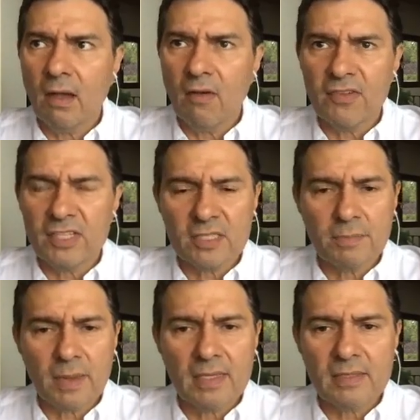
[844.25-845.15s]
office
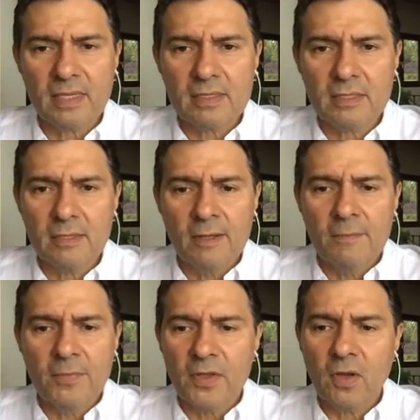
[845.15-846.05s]
spaces,
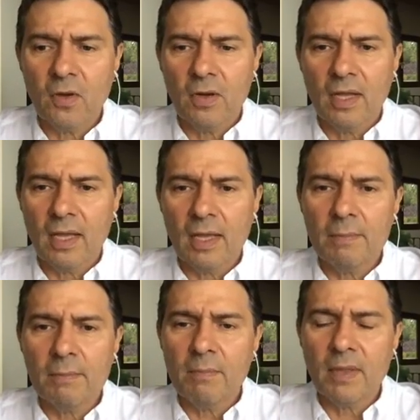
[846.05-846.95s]

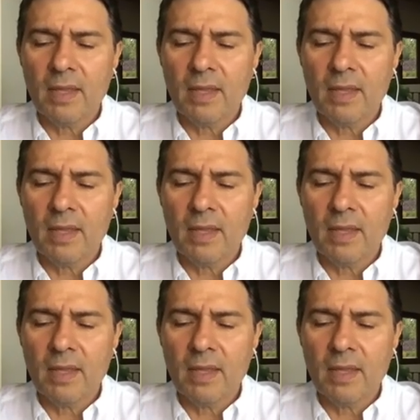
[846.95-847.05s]
in